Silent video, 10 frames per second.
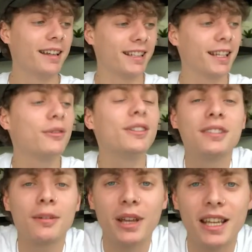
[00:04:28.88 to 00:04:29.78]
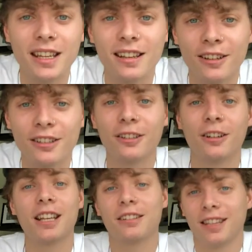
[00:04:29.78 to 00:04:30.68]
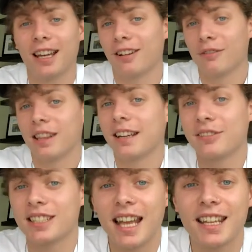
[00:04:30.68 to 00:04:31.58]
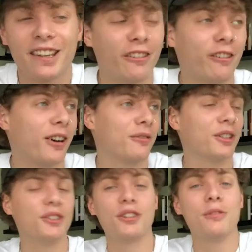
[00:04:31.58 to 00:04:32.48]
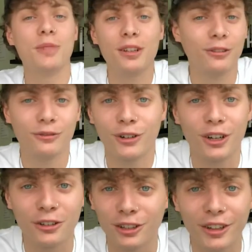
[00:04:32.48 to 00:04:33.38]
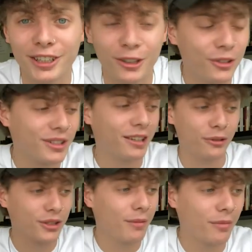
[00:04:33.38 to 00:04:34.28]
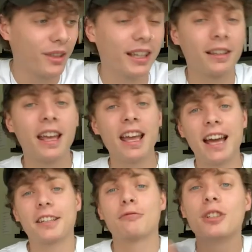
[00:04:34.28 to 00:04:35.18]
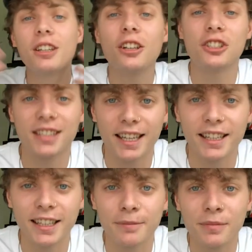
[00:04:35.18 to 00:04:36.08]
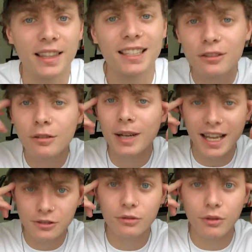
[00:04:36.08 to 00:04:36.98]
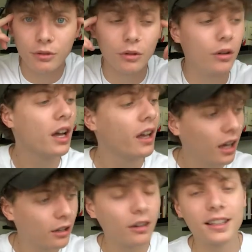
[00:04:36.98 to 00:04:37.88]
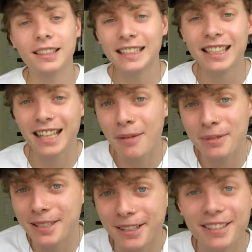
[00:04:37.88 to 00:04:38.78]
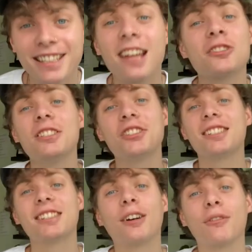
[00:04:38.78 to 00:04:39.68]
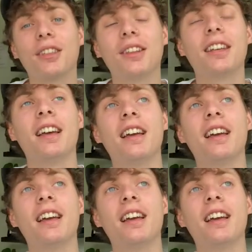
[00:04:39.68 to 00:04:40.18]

given to me. They either they've said it, or I've consumed it via online content or something, and I've regurgitated it. That's not my actual thought. A lot of this in the episode is actually just stuff that